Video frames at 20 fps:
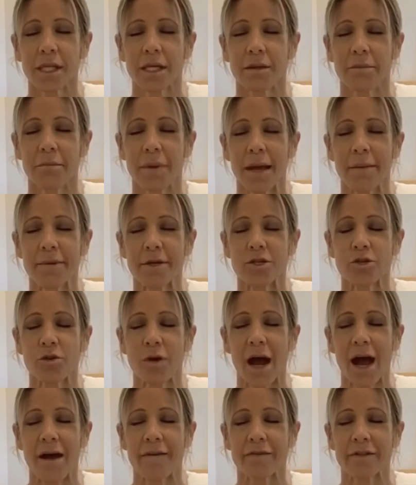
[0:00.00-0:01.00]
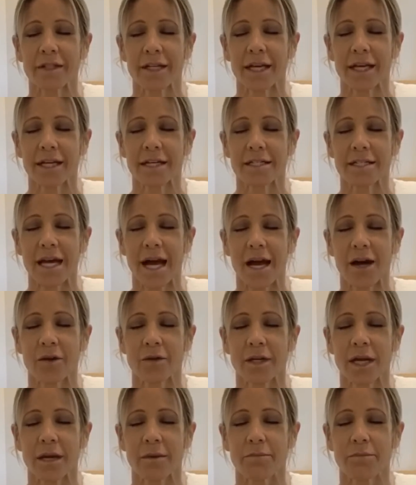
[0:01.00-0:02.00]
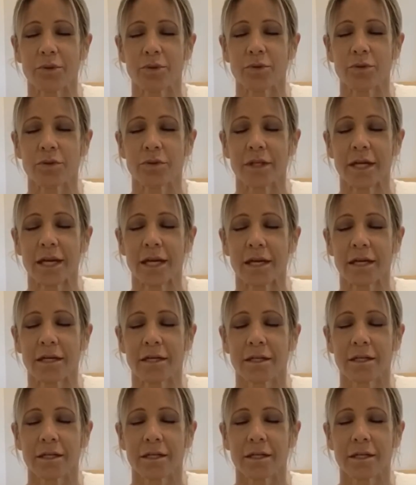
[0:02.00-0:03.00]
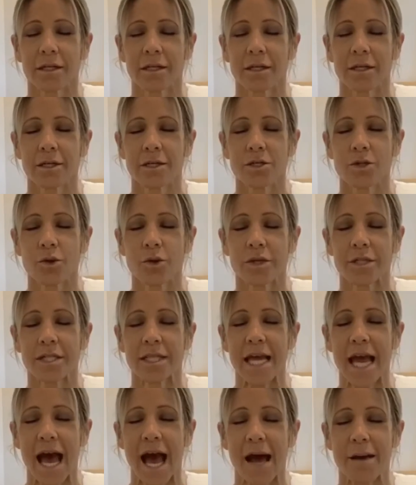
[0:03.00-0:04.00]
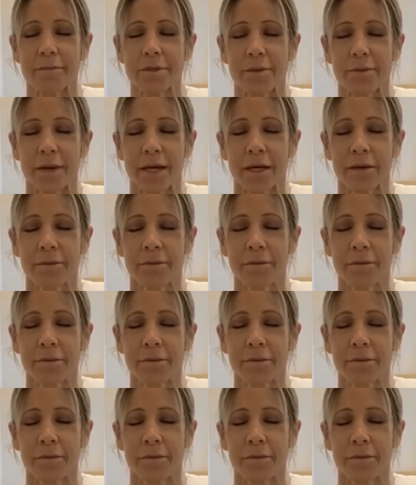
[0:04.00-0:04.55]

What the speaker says: maybe traveling down and pulling towards the abdomen.